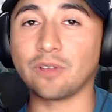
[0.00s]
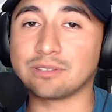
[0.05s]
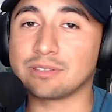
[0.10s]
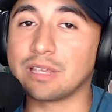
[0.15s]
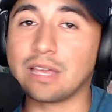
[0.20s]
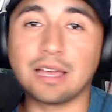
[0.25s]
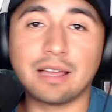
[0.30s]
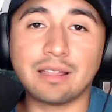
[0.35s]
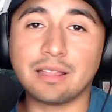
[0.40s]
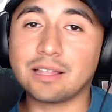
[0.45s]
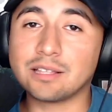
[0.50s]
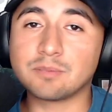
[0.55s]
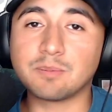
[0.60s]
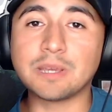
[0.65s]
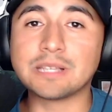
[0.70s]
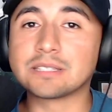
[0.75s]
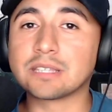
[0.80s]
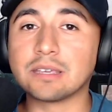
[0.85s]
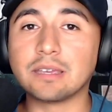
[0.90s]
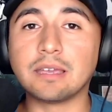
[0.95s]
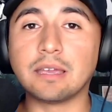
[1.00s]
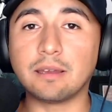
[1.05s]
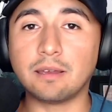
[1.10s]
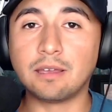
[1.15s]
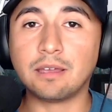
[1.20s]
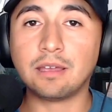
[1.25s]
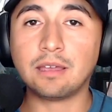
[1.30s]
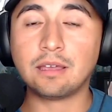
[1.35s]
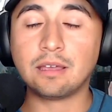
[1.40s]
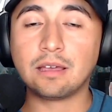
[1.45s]
That's basically it.
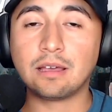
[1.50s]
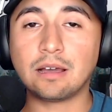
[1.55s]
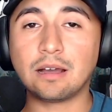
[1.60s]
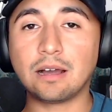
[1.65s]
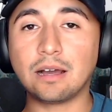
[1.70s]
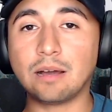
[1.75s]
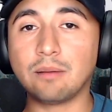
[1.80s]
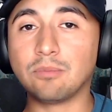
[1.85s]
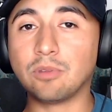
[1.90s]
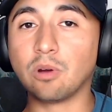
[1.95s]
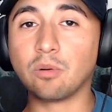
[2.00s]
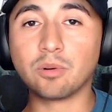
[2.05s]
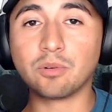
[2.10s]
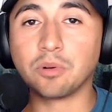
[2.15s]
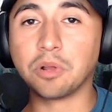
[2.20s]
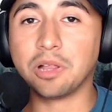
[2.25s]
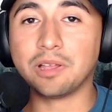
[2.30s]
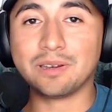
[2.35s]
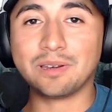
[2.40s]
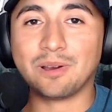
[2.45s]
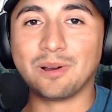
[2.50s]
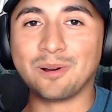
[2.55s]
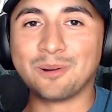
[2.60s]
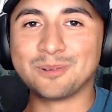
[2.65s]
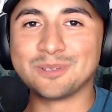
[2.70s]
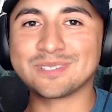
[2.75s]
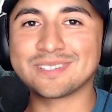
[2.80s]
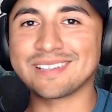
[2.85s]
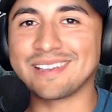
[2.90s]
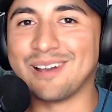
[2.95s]
No one really
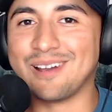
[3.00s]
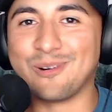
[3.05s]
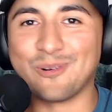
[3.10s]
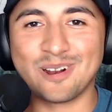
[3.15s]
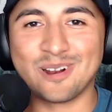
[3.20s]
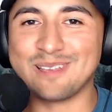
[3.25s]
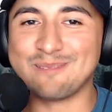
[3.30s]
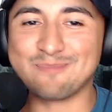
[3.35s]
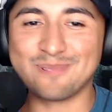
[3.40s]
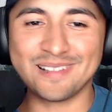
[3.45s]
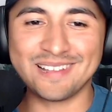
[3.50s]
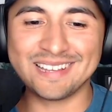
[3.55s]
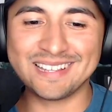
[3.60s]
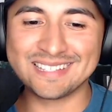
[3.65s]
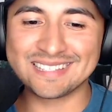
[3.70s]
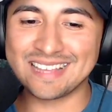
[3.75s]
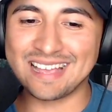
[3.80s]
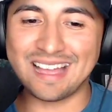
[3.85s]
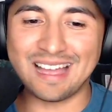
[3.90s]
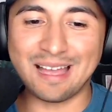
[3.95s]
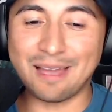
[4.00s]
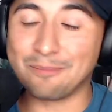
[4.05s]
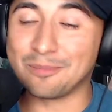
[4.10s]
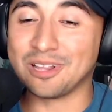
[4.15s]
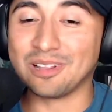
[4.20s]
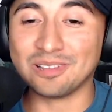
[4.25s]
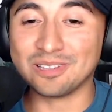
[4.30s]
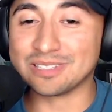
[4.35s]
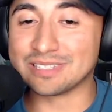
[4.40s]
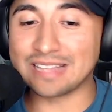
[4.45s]
knows where he plays. I mean,
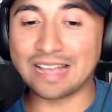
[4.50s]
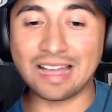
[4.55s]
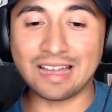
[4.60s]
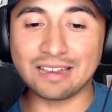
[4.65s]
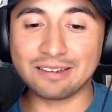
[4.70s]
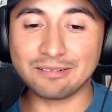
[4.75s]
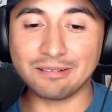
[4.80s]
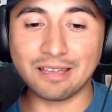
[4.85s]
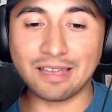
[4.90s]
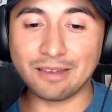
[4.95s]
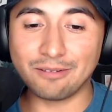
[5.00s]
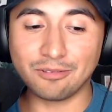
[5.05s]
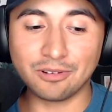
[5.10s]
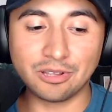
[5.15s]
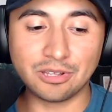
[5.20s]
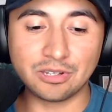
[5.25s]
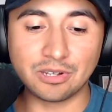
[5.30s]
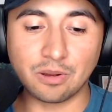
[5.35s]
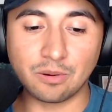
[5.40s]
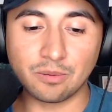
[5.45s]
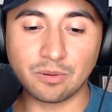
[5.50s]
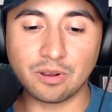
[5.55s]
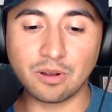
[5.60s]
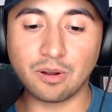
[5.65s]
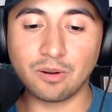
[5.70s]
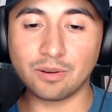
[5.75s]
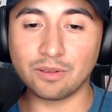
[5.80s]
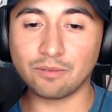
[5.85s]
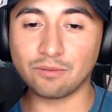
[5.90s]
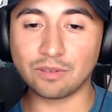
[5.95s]
at least I really don't
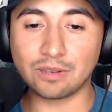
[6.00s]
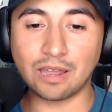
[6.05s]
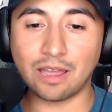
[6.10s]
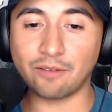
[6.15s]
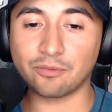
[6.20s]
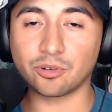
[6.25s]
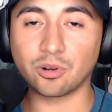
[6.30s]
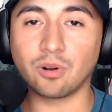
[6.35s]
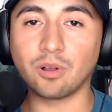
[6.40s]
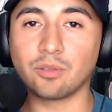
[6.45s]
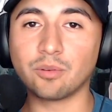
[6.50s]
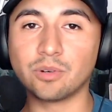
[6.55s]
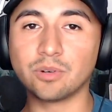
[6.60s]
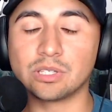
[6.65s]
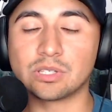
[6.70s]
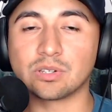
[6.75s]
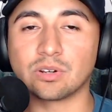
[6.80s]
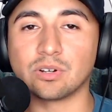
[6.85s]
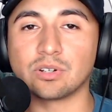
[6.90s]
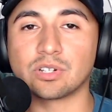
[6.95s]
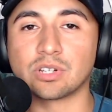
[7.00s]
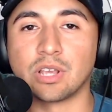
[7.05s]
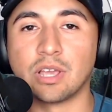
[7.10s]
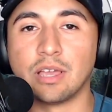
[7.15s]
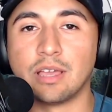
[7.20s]
know, even after all the research.